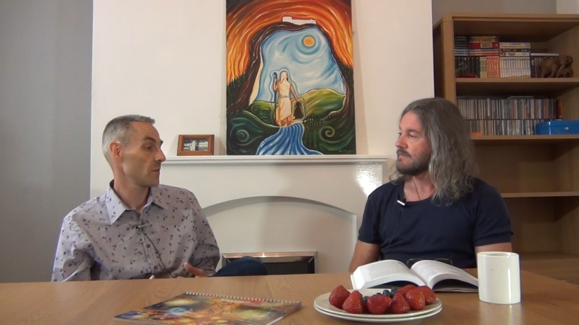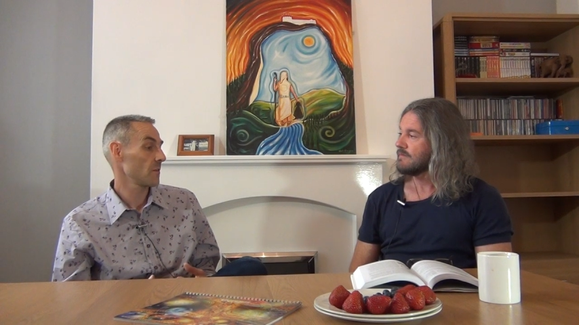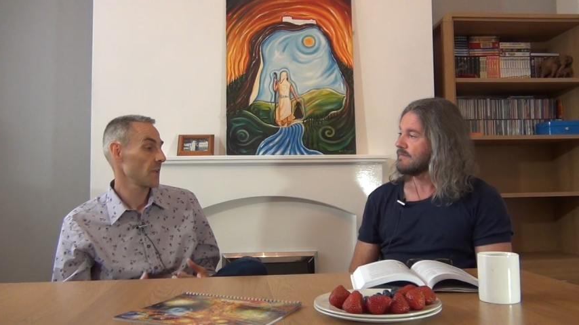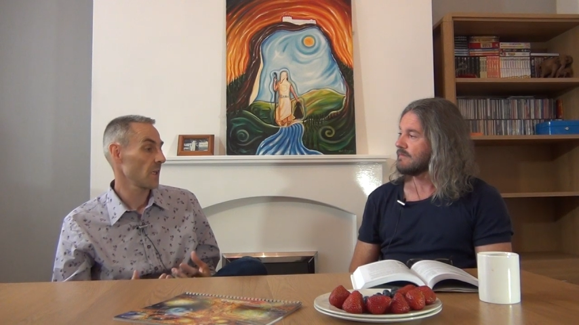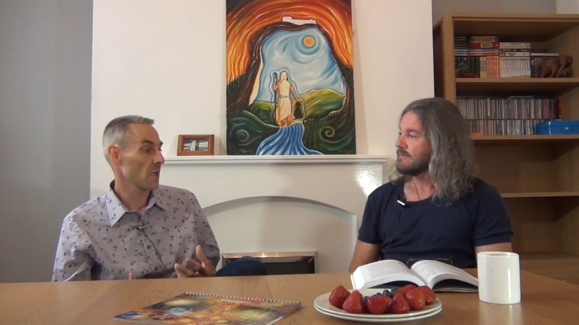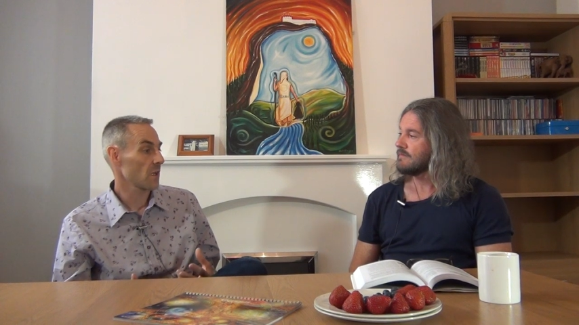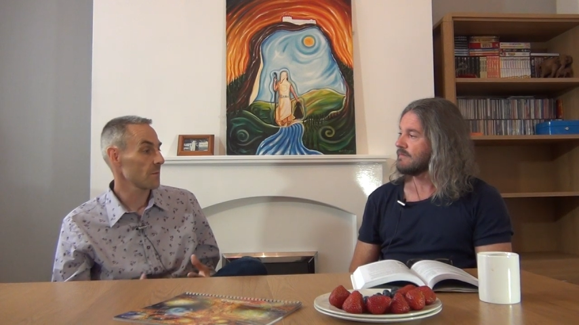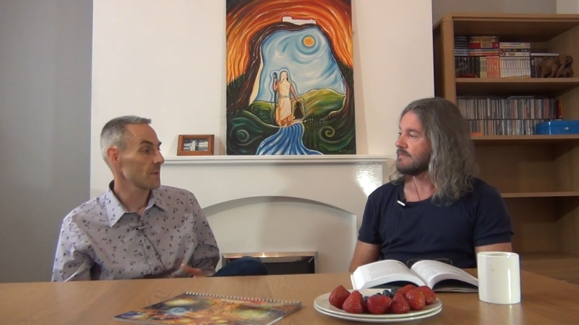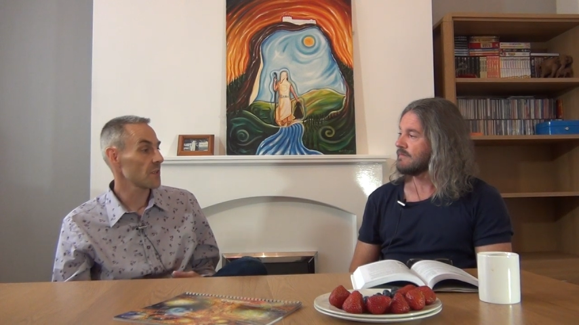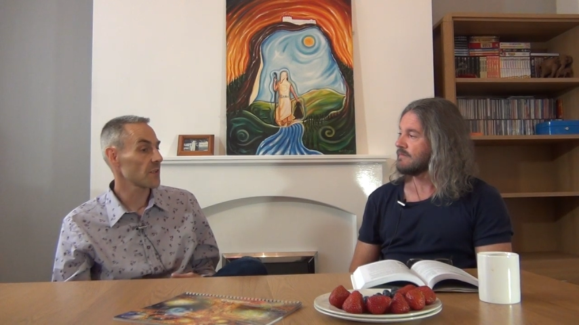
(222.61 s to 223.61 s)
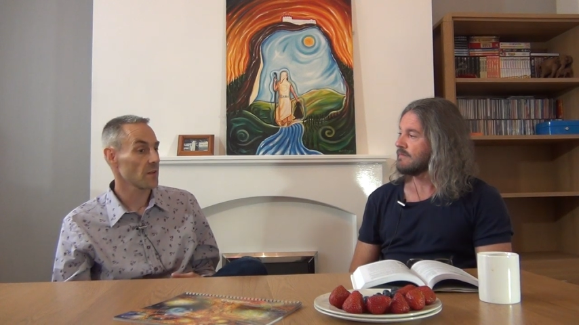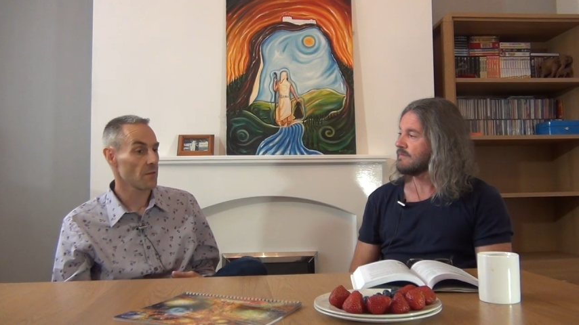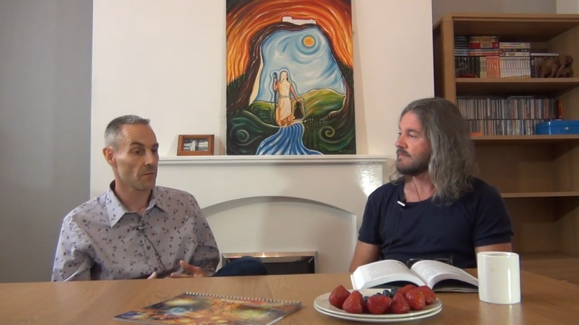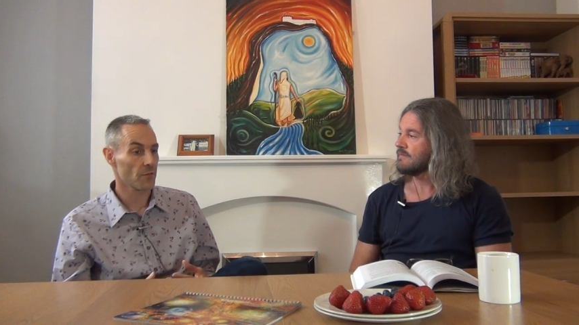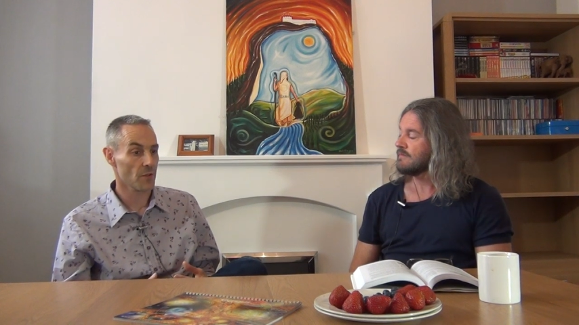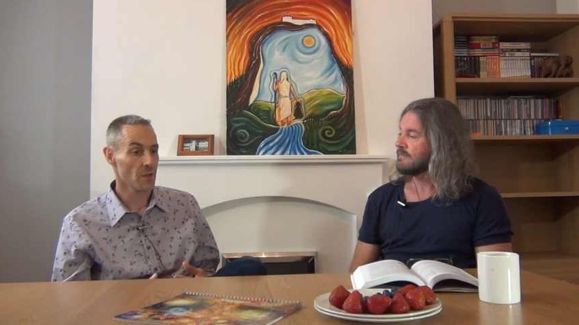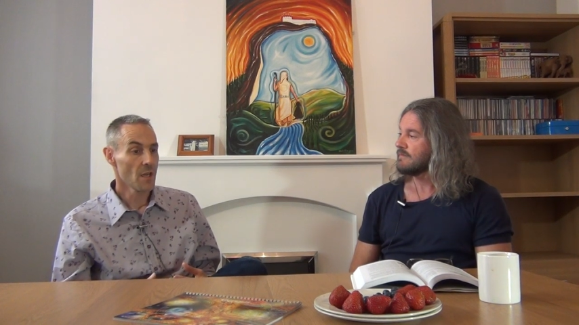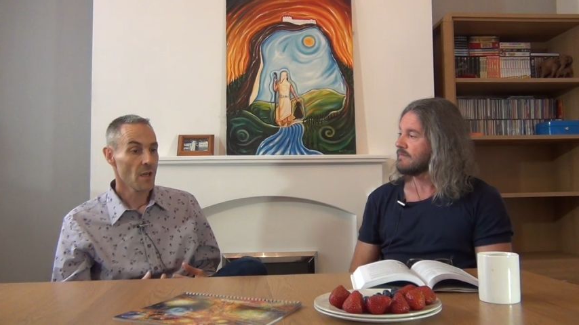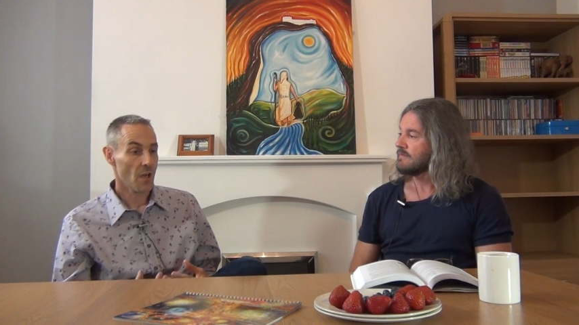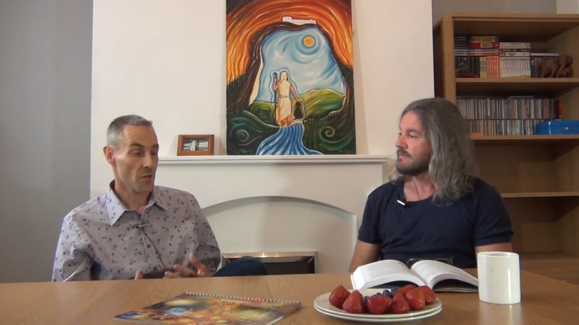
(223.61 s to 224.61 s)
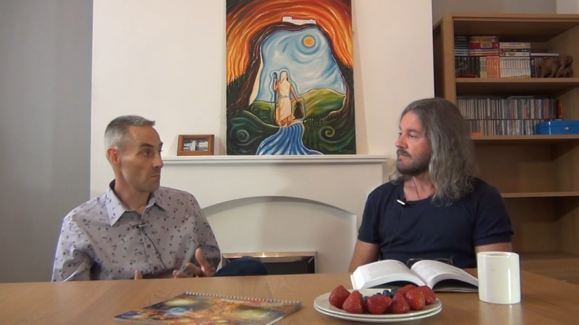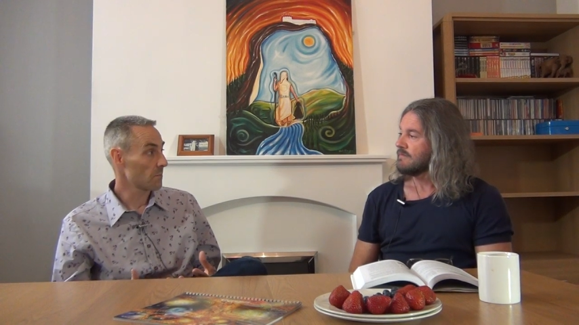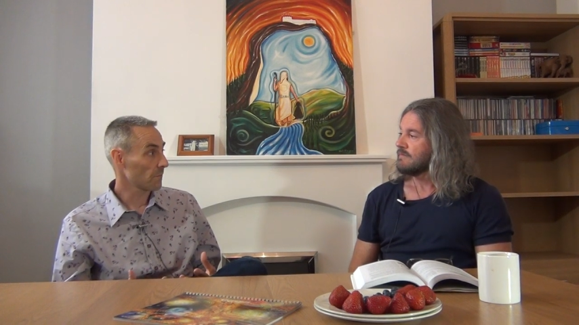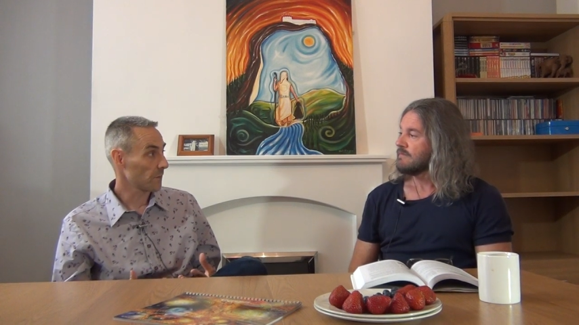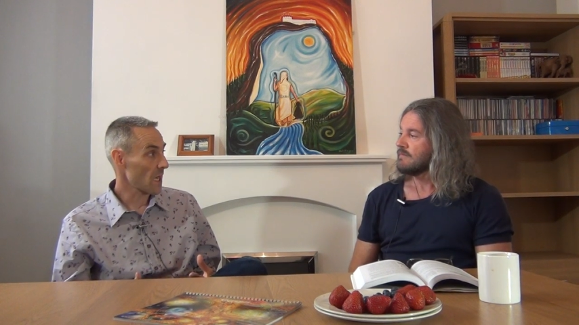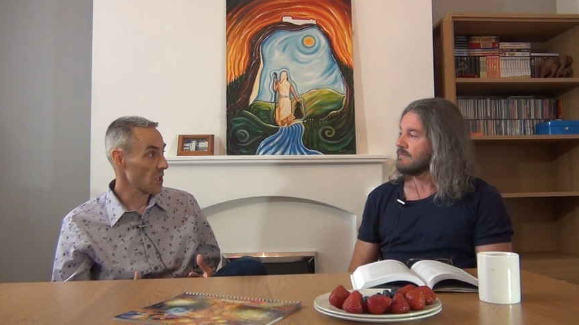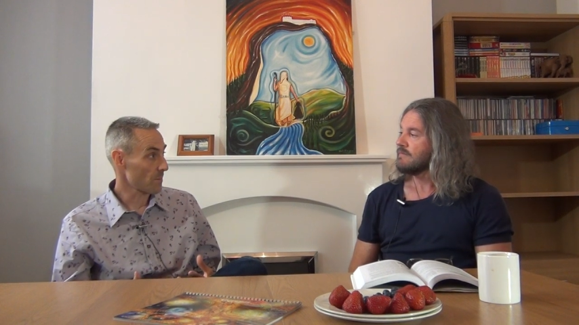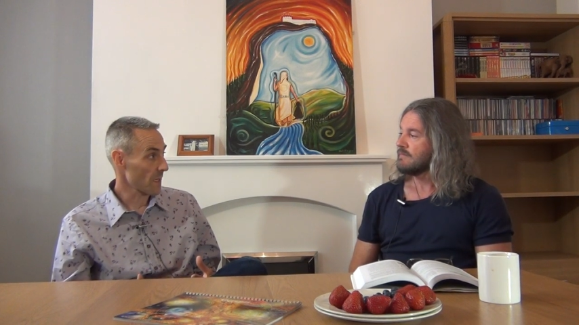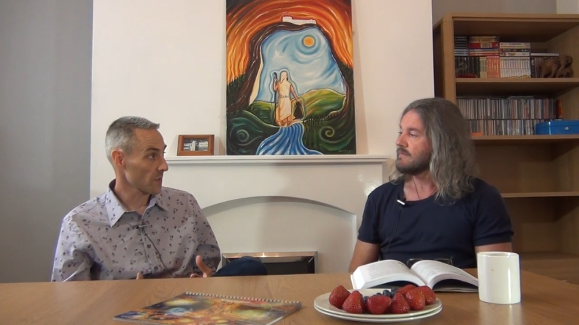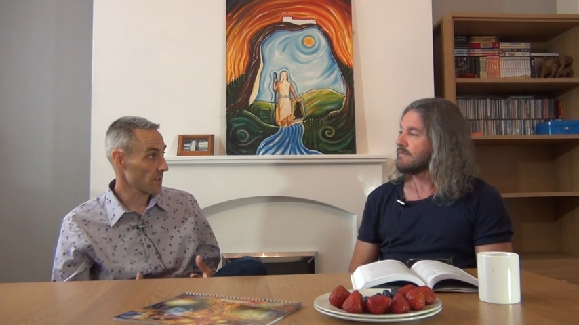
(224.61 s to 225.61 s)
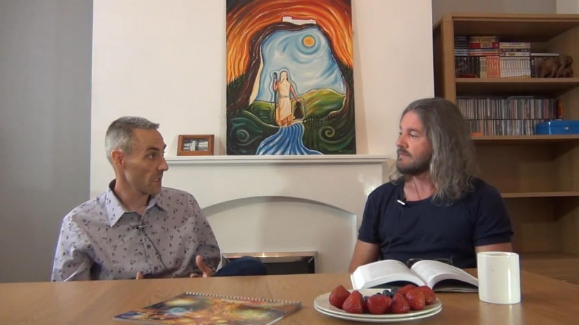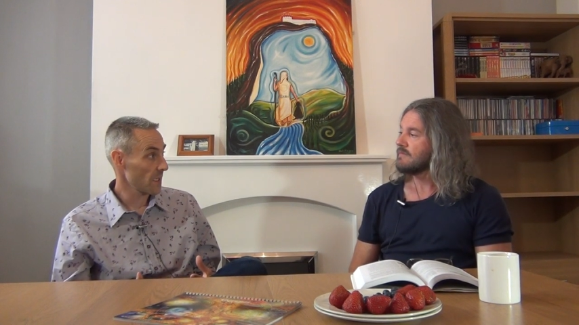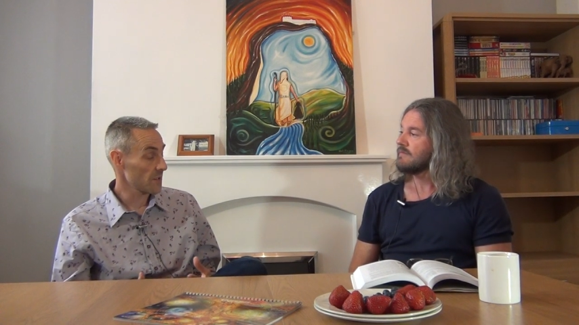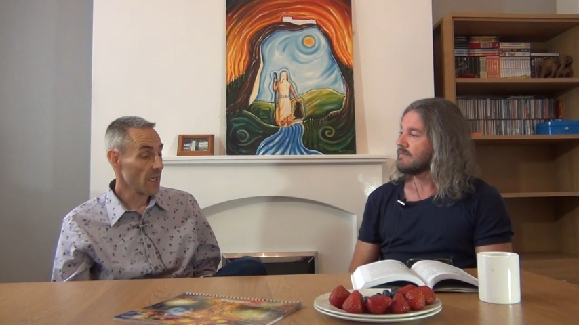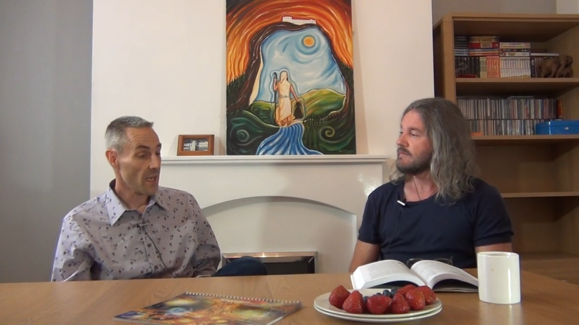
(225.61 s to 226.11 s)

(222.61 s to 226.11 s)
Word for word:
Speaker 1: The Economist and for a number of large magazines,